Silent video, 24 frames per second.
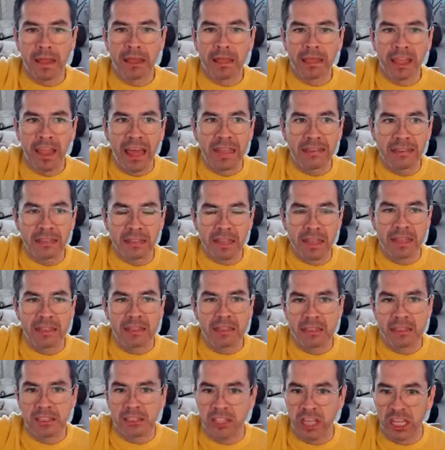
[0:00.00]
Unless
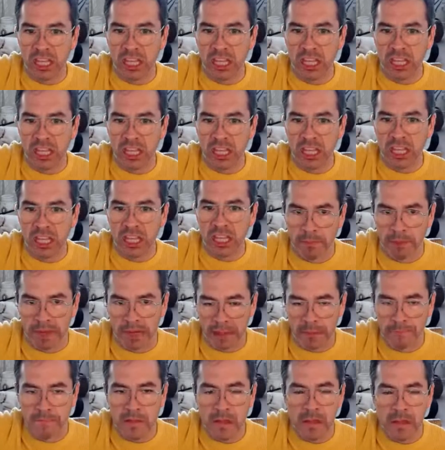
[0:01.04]
it's a dual
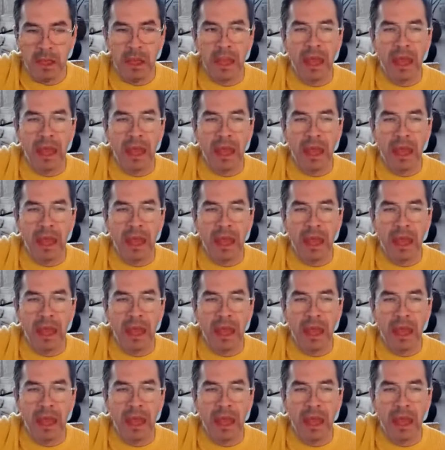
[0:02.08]
chimney,